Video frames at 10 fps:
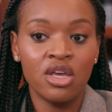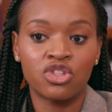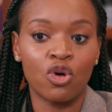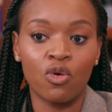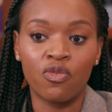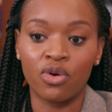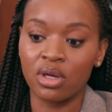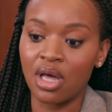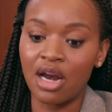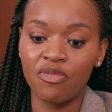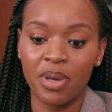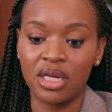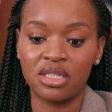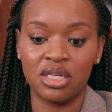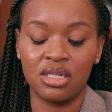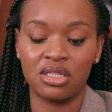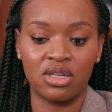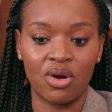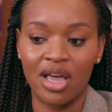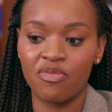So for a lot of patients,
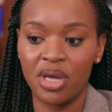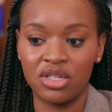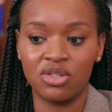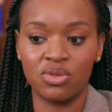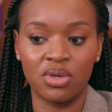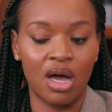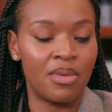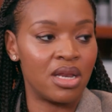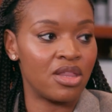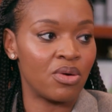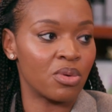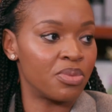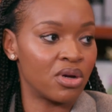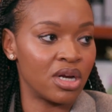I have patients who come in, they were put